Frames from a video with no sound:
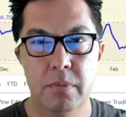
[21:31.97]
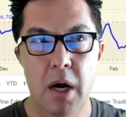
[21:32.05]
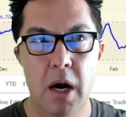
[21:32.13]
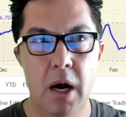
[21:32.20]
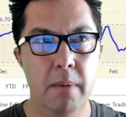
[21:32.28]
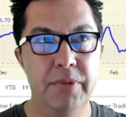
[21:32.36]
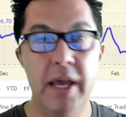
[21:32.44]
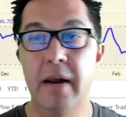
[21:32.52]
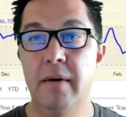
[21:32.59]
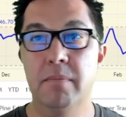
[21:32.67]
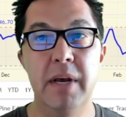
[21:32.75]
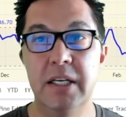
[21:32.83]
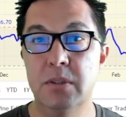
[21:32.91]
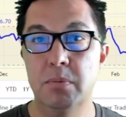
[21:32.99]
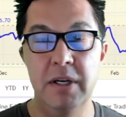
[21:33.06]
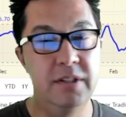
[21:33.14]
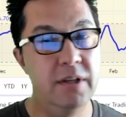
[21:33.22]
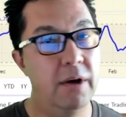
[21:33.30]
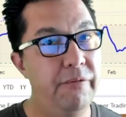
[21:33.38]
That makes
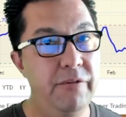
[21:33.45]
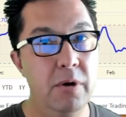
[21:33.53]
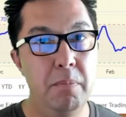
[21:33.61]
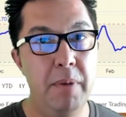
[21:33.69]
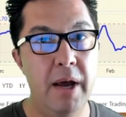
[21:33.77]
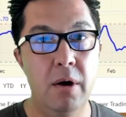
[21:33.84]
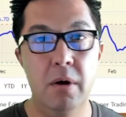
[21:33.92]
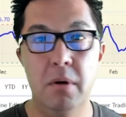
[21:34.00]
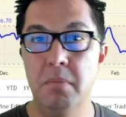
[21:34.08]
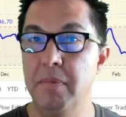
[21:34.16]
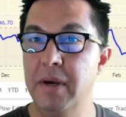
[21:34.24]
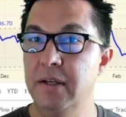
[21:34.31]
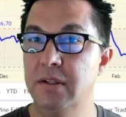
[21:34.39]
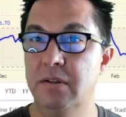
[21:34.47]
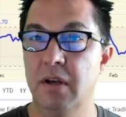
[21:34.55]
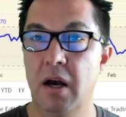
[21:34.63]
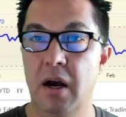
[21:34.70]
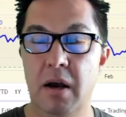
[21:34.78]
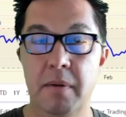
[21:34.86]
myself feel better. It
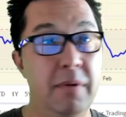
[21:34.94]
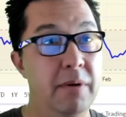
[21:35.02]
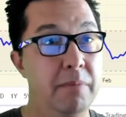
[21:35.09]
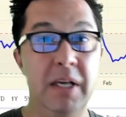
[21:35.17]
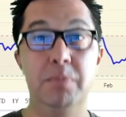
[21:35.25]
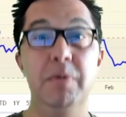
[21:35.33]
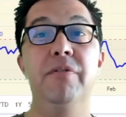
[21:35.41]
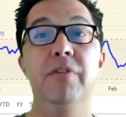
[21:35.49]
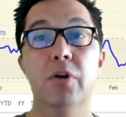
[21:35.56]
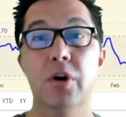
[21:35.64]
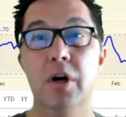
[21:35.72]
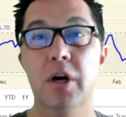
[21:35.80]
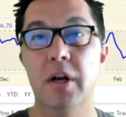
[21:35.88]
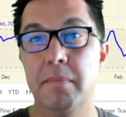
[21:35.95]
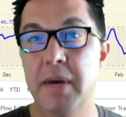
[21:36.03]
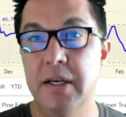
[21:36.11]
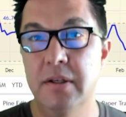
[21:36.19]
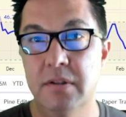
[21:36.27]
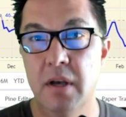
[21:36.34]
makes me feel good. It
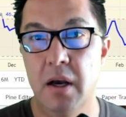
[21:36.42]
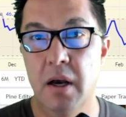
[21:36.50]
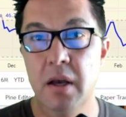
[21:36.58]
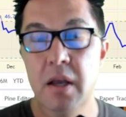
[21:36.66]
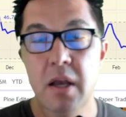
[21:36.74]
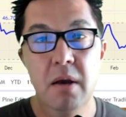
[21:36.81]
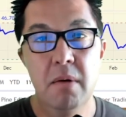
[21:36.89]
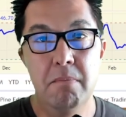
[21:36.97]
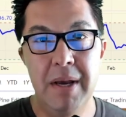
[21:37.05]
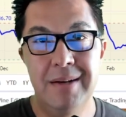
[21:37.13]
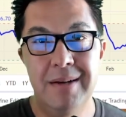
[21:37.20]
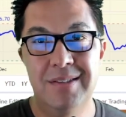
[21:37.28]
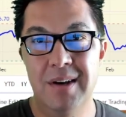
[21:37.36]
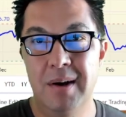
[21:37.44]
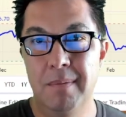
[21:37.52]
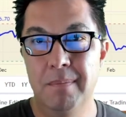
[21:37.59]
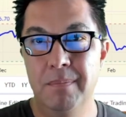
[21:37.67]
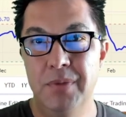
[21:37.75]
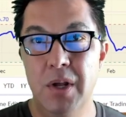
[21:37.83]
makes our
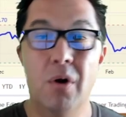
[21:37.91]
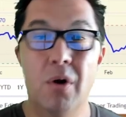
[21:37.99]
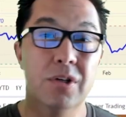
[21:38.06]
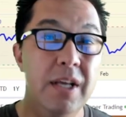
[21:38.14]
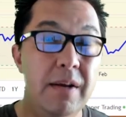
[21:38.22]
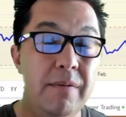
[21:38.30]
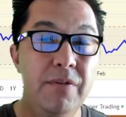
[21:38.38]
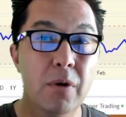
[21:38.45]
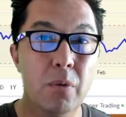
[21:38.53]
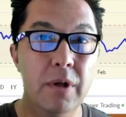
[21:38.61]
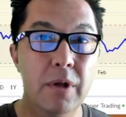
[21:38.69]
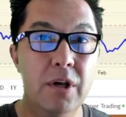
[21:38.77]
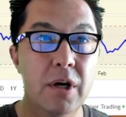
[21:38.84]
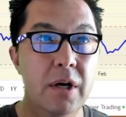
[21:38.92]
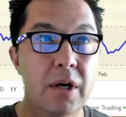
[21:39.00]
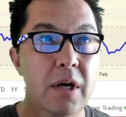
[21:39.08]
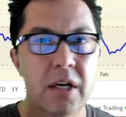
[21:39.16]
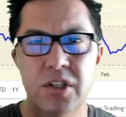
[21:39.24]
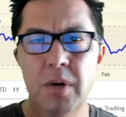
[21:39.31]
team feel really good.
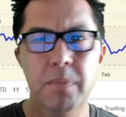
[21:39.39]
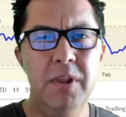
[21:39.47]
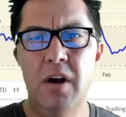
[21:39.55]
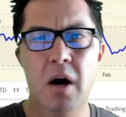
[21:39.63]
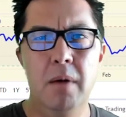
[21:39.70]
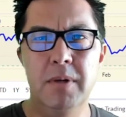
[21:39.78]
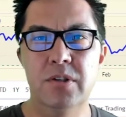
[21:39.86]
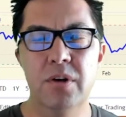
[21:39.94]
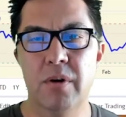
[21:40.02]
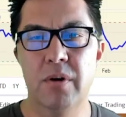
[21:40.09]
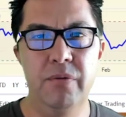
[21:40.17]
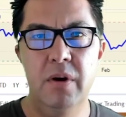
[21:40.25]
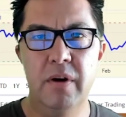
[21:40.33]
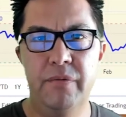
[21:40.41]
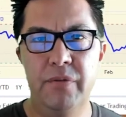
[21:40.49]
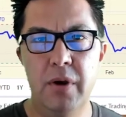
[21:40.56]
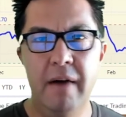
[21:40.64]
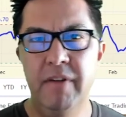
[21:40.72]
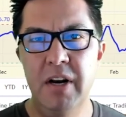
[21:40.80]
Jump in the comments too. If
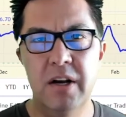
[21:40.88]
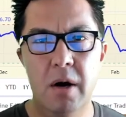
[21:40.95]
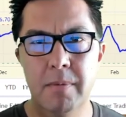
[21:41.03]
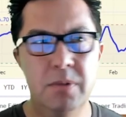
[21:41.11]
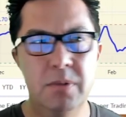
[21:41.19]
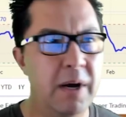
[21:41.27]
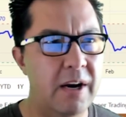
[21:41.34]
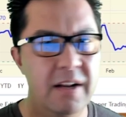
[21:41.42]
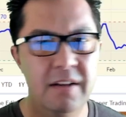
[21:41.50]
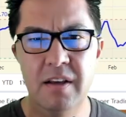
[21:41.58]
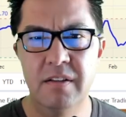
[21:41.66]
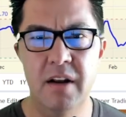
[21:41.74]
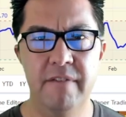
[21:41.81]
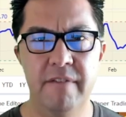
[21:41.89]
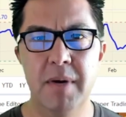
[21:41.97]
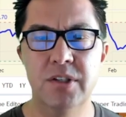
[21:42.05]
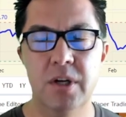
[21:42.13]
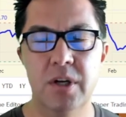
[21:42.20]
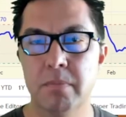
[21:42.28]
you have any comments about anything that I've
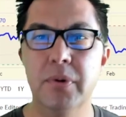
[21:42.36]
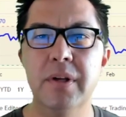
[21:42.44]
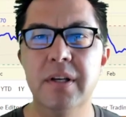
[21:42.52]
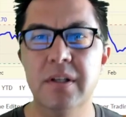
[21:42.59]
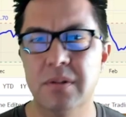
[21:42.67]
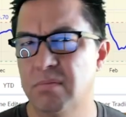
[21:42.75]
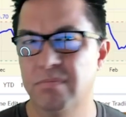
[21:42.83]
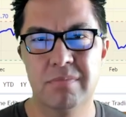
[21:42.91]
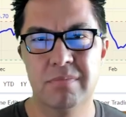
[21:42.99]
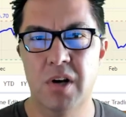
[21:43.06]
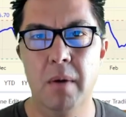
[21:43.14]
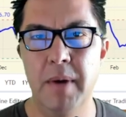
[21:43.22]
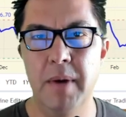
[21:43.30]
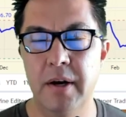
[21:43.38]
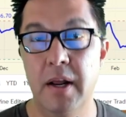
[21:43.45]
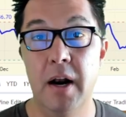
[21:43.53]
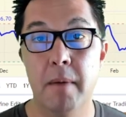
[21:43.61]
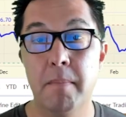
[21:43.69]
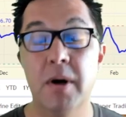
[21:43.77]
mentioned, please comment,
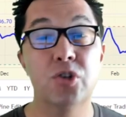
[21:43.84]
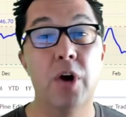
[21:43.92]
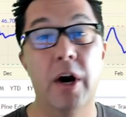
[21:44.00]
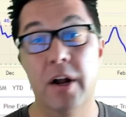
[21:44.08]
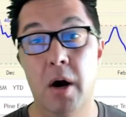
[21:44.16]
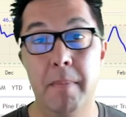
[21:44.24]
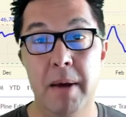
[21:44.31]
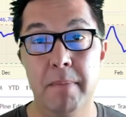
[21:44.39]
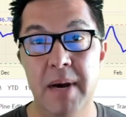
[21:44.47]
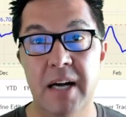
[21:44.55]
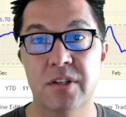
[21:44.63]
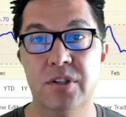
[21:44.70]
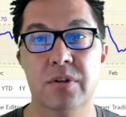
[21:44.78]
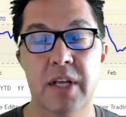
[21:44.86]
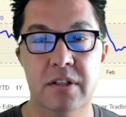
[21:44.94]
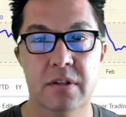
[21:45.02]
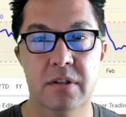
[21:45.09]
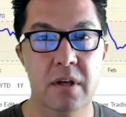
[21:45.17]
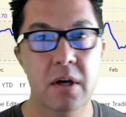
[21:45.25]
and I'm going to try to comment back to you.
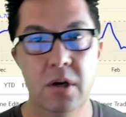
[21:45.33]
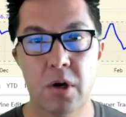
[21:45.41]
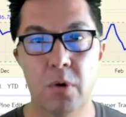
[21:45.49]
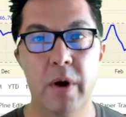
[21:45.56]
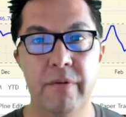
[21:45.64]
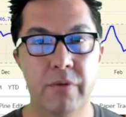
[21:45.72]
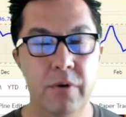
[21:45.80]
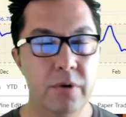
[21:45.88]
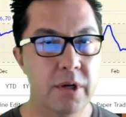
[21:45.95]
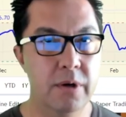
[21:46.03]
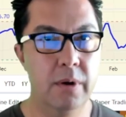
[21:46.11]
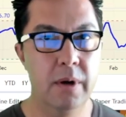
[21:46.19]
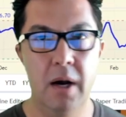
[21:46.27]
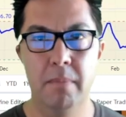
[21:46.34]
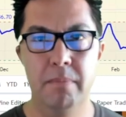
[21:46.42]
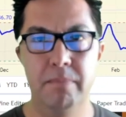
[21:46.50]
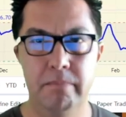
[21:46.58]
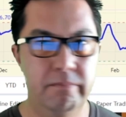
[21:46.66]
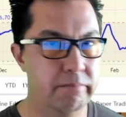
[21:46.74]
That's a good way for you to
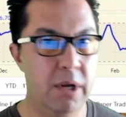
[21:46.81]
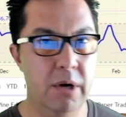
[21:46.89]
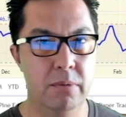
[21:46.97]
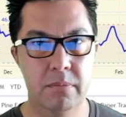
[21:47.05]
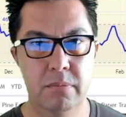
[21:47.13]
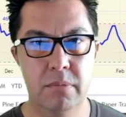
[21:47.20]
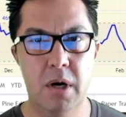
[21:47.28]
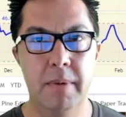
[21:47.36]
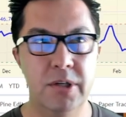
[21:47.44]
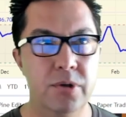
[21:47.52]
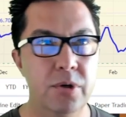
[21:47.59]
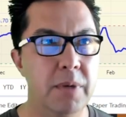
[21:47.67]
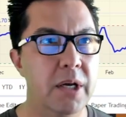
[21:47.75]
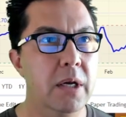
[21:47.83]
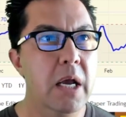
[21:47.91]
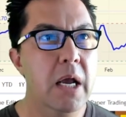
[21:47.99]
comment to me.